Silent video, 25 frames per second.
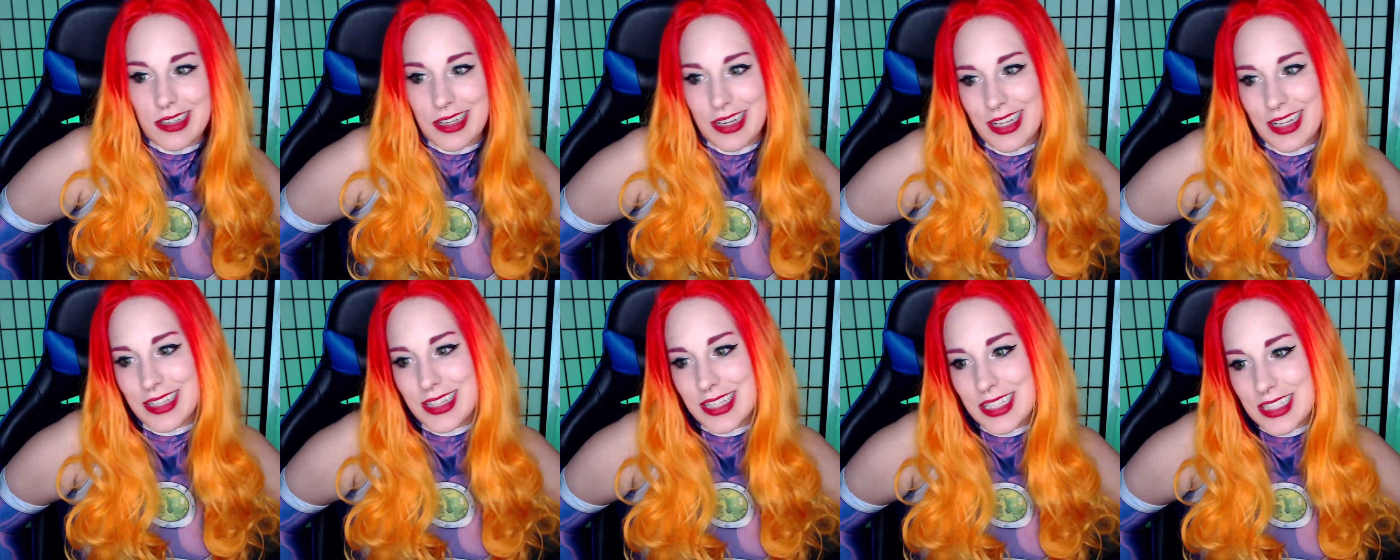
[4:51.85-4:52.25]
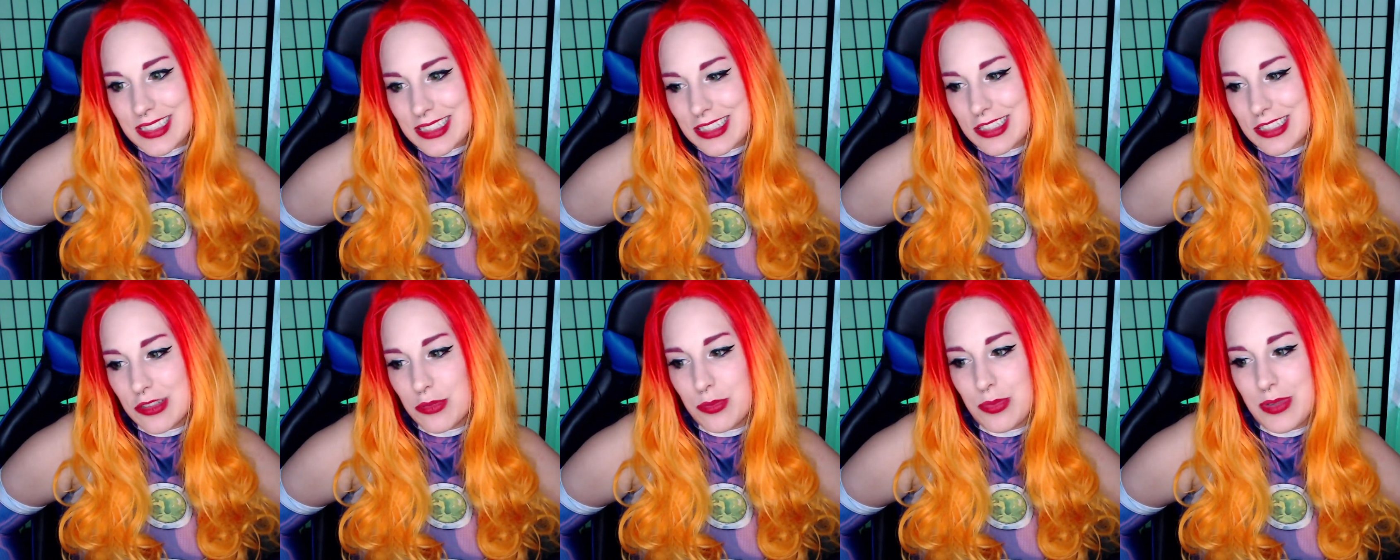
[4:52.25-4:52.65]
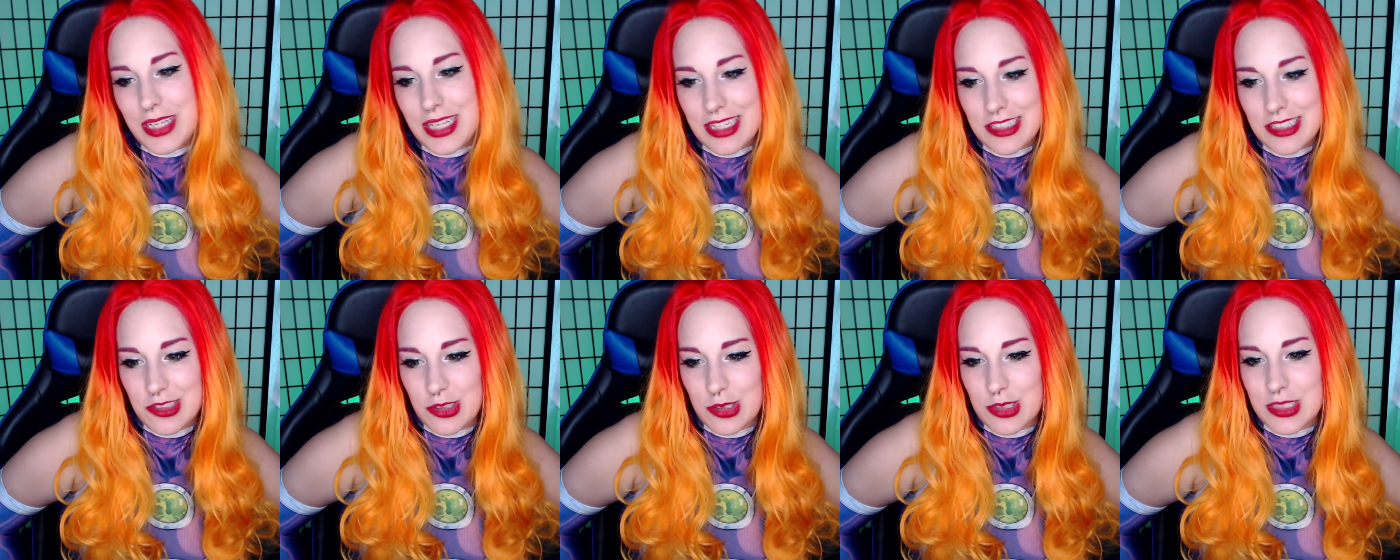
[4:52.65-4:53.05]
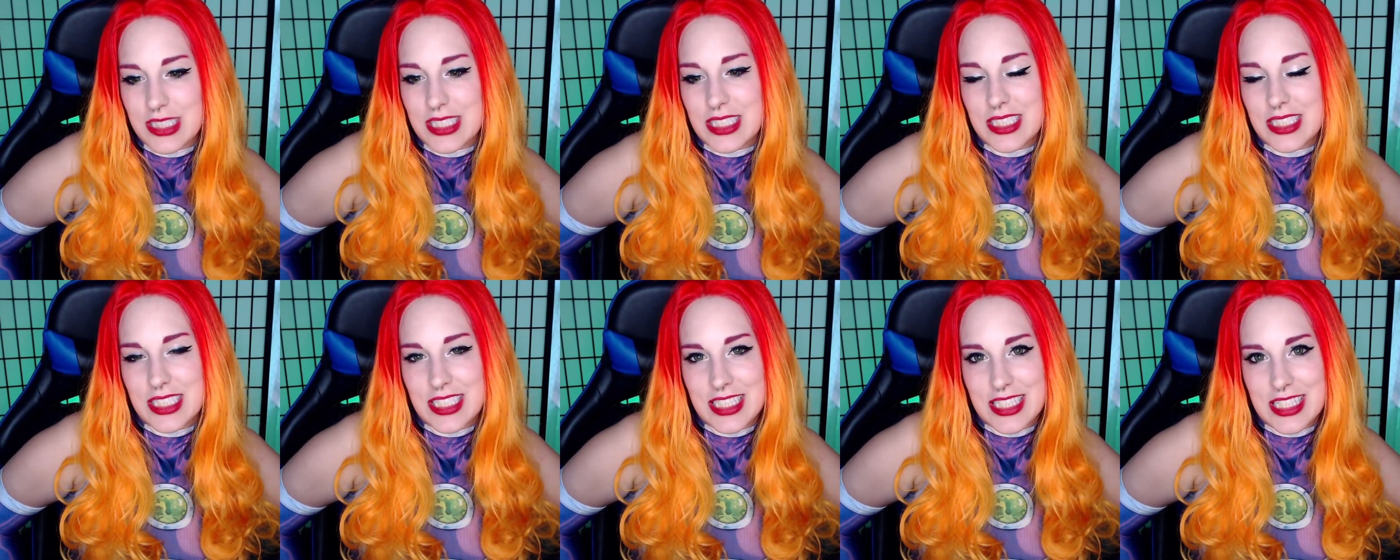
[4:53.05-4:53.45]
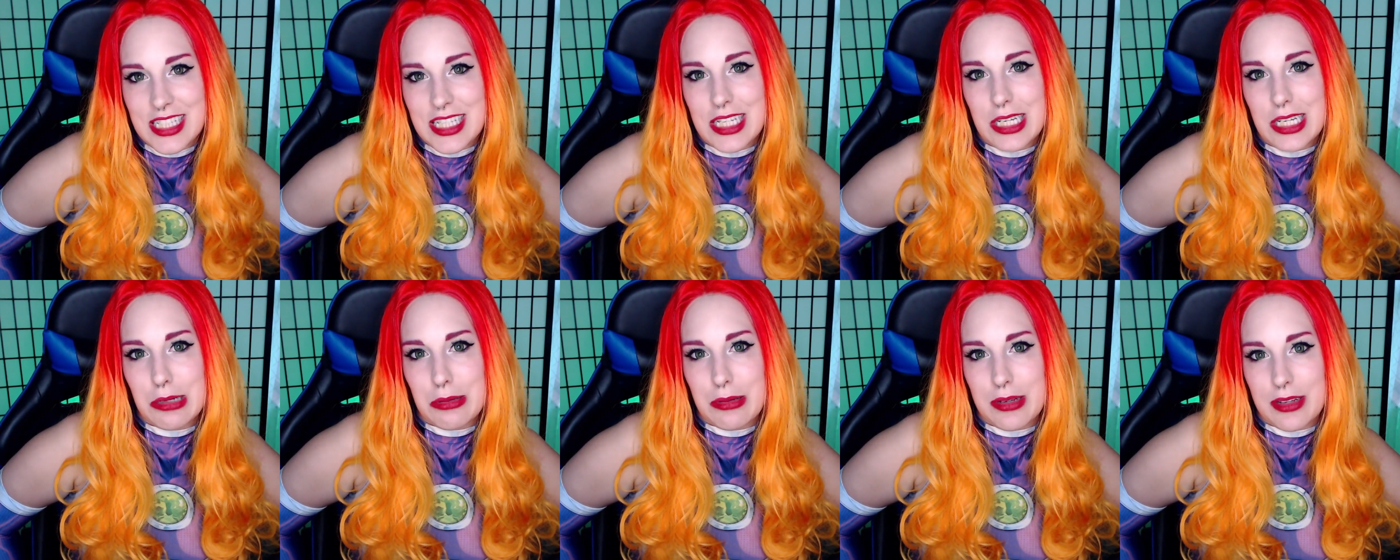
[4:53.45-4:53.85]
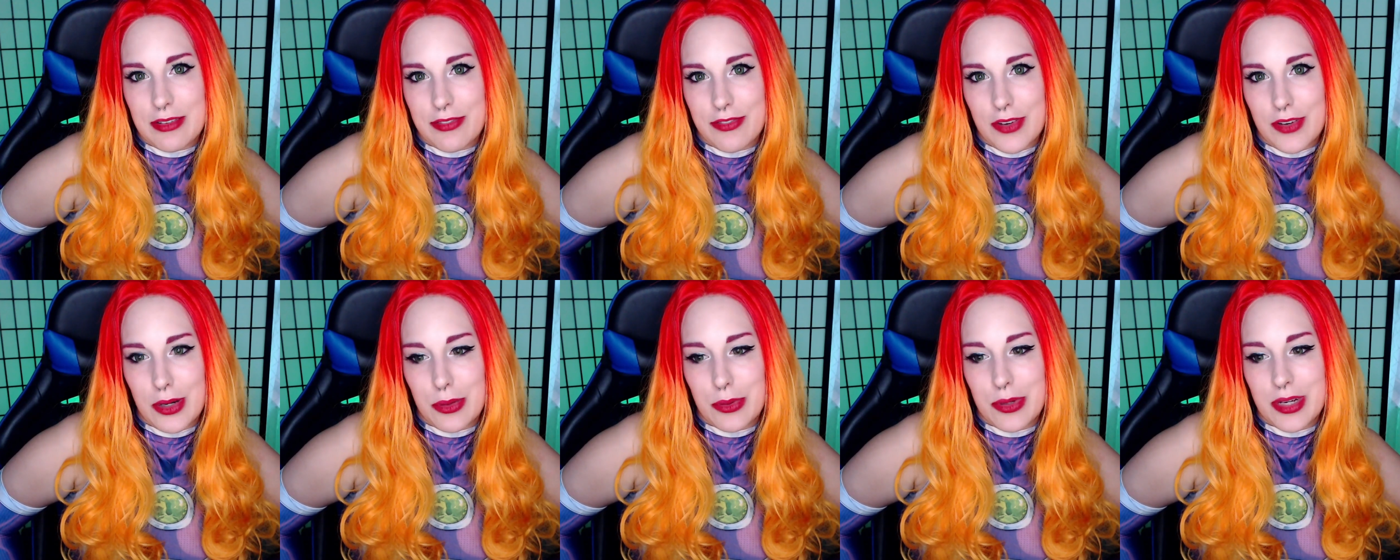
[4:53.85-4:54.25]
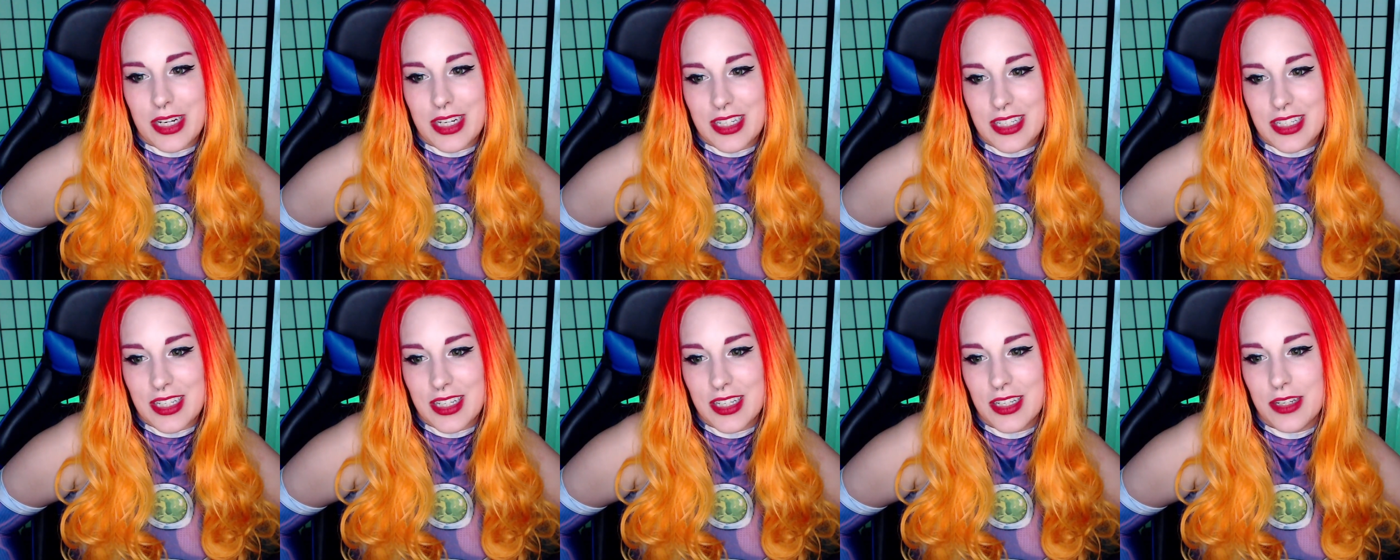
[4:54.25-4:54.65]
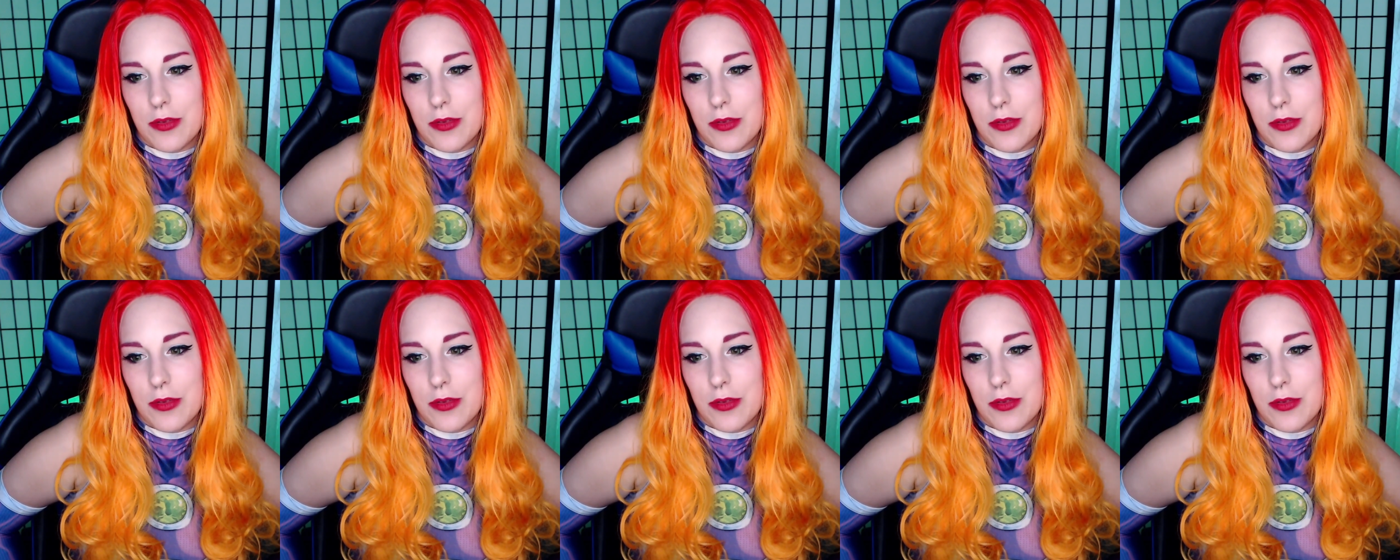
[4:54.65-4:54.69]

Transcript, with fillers: and this could be interesting to see going forward